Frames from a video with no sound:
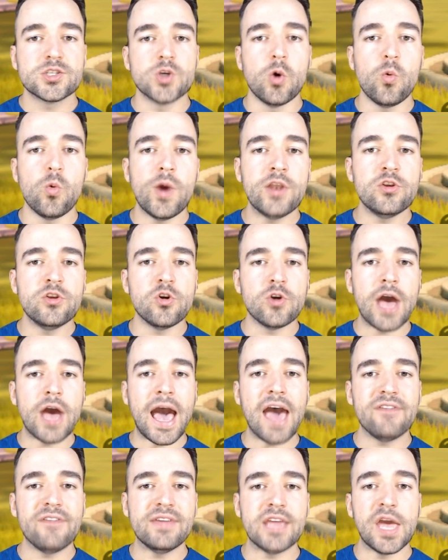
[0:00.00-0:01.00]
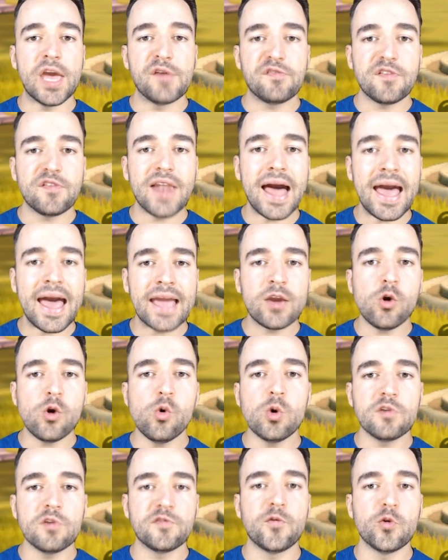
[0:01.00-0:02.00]
when you're having a flag
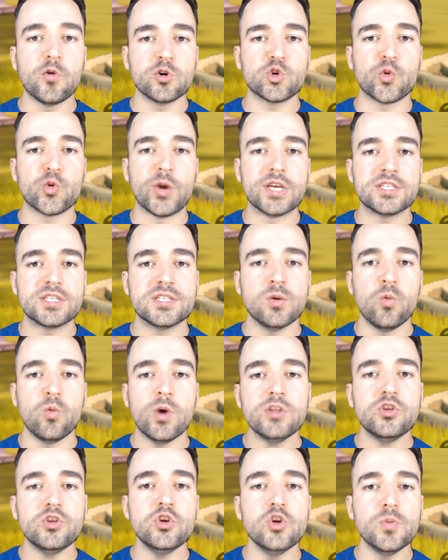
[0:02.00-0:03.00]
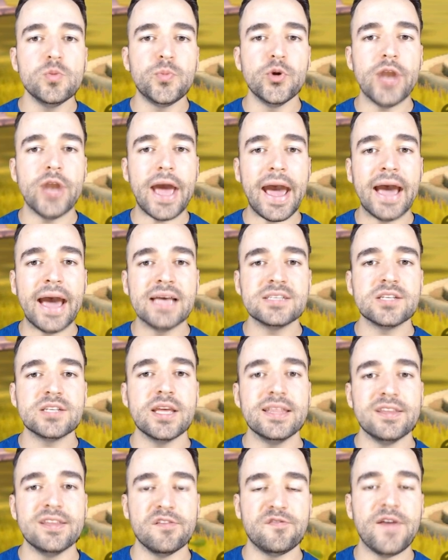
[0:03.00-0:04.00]
or a fortress, what do you put as
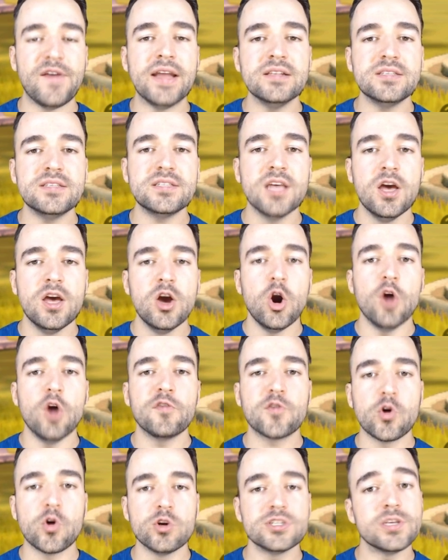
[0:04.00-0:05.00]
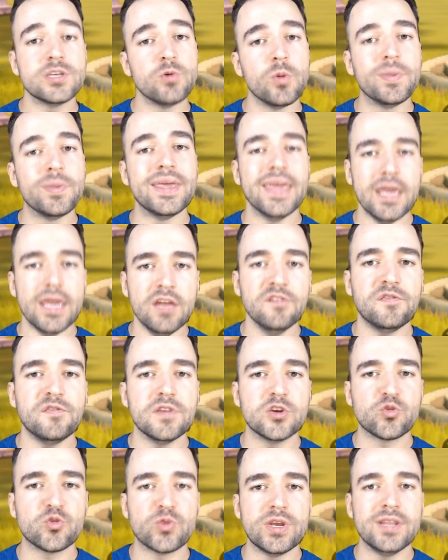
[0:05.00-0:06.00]
defense? Of course, it will be
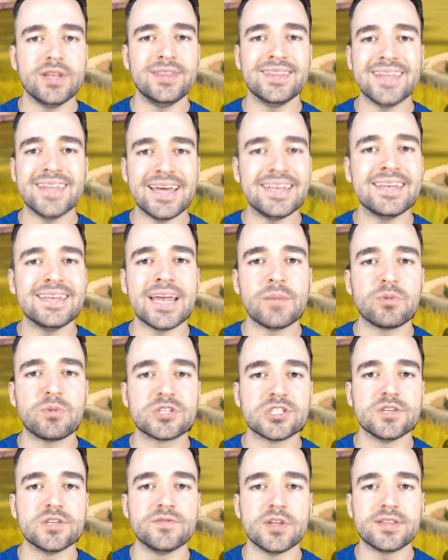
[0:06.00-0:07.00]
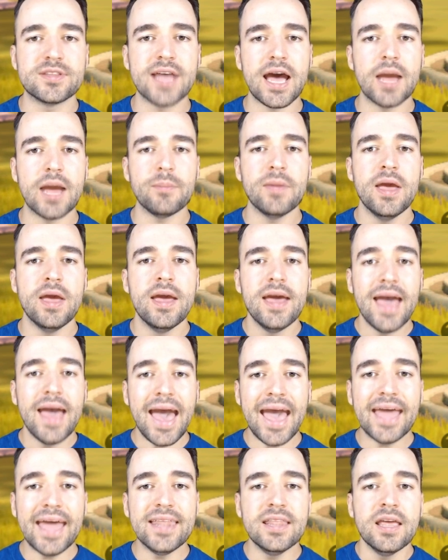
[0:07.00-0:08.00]
infantry 99% of the time,
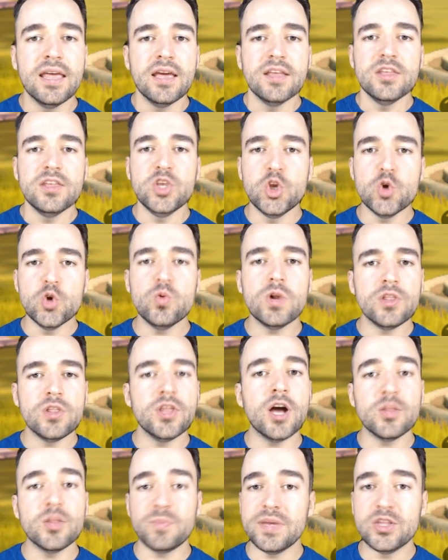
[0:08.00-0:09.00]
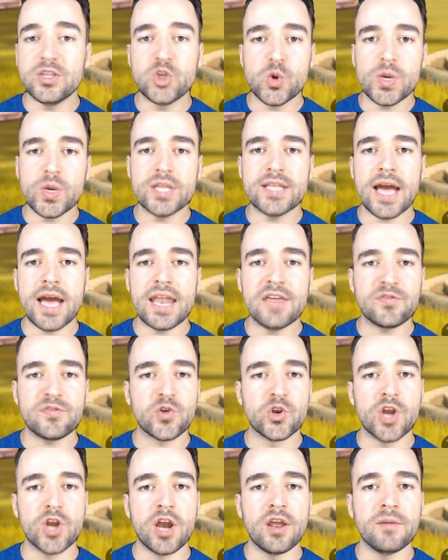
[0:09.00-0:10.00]
and you will not be doing that if
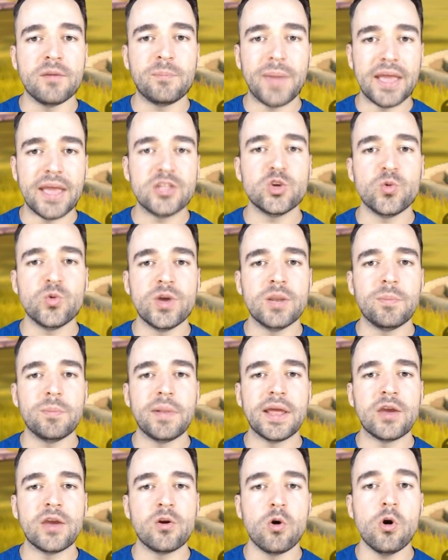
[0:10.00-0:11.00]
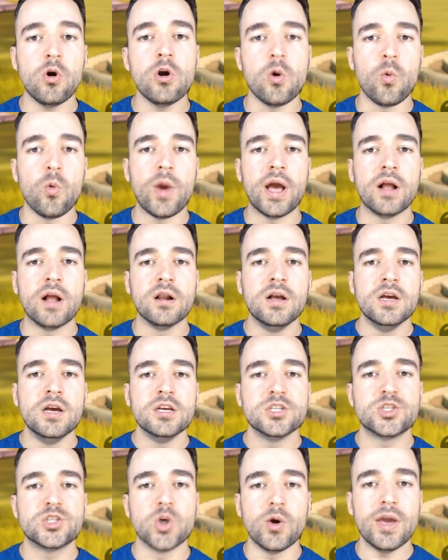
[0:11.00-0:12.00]
you're not a pay-to-win player or a whale.
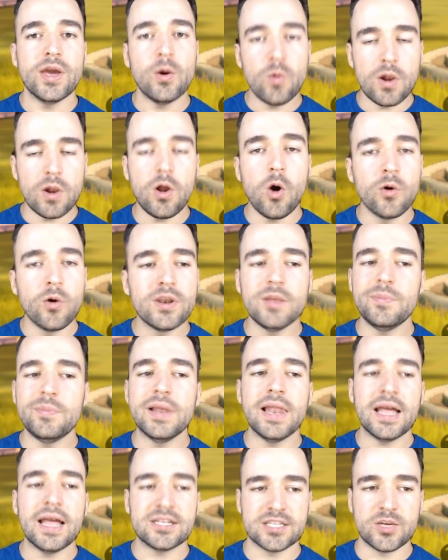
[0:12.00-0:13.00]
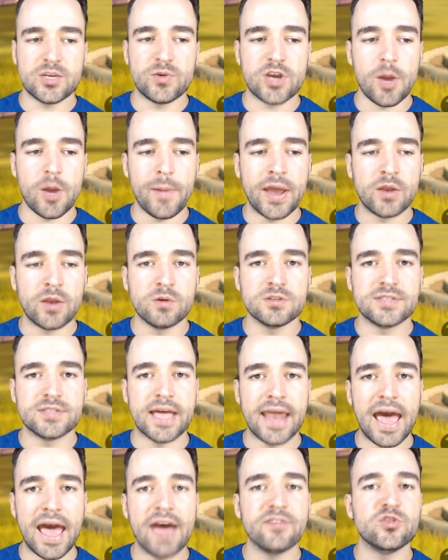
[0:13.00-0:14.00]
So it will only be legendary commanders
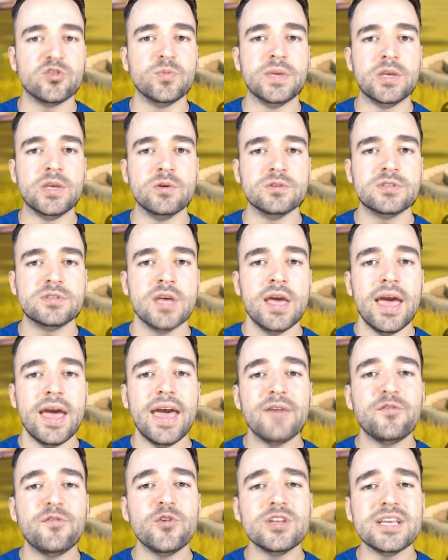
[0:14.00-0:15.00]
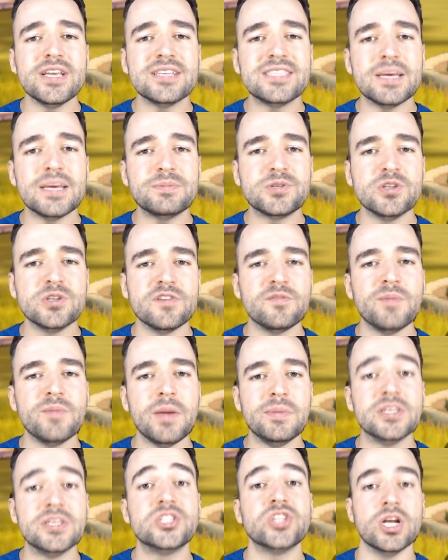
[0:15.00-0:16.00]
that have to be used, for the exception of
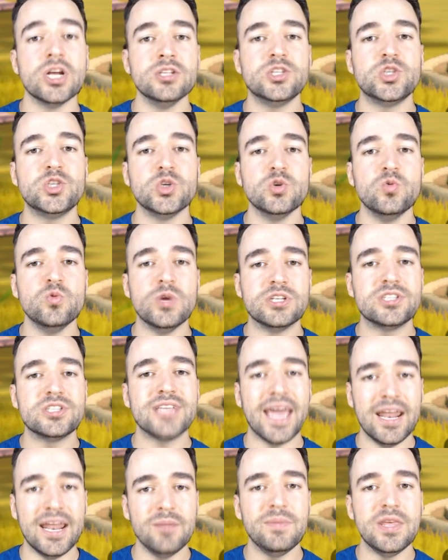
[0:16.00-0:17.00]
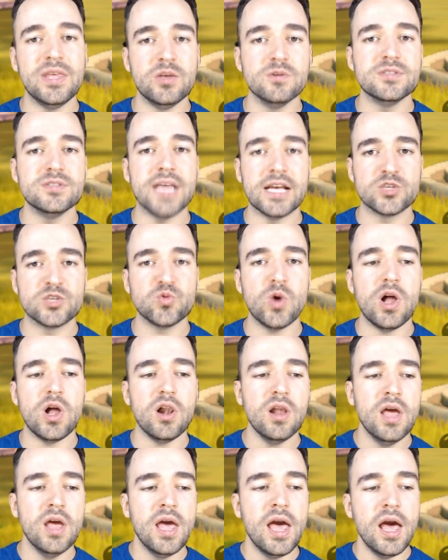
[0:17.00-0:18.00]
maybe Sun Tzu, which can be used as
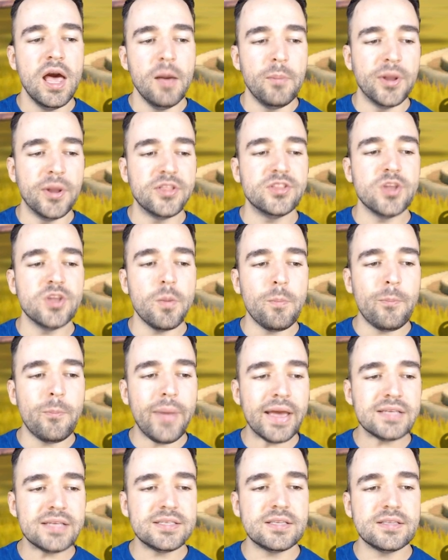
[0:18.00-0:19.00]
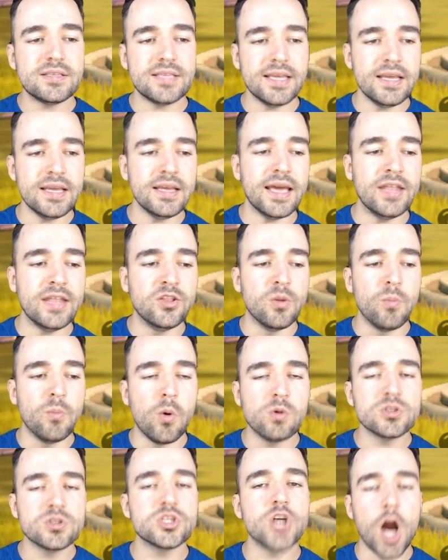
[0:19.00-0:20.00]
well. But the best thing and the
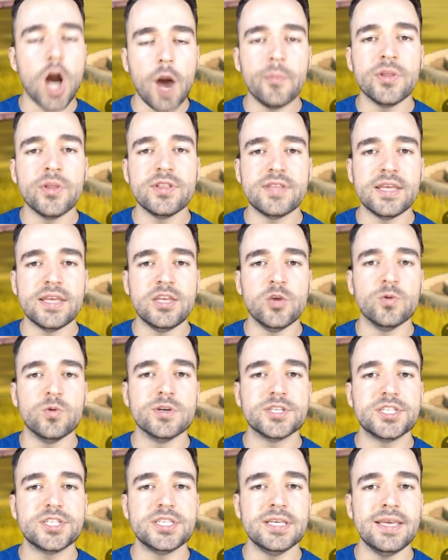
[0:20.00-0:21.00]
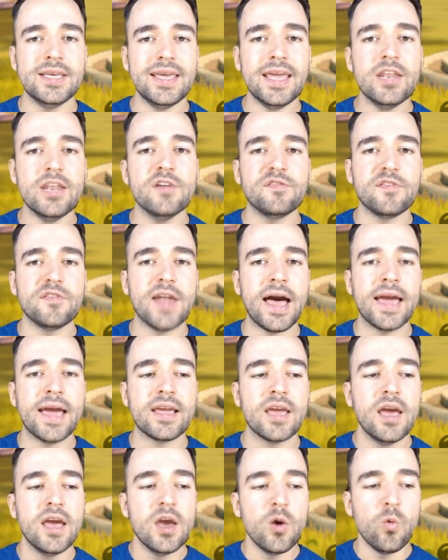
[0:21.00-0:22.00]
most common thing you will see in a
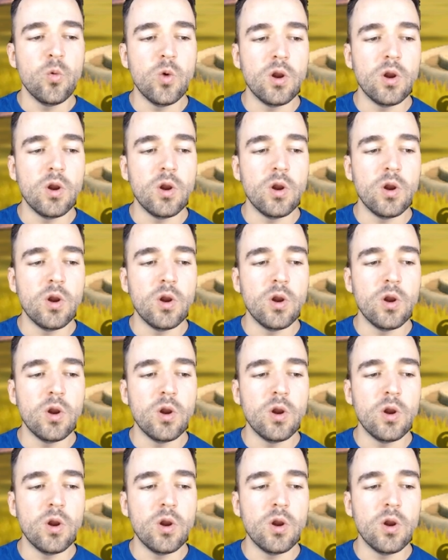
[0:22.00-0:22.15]
flag will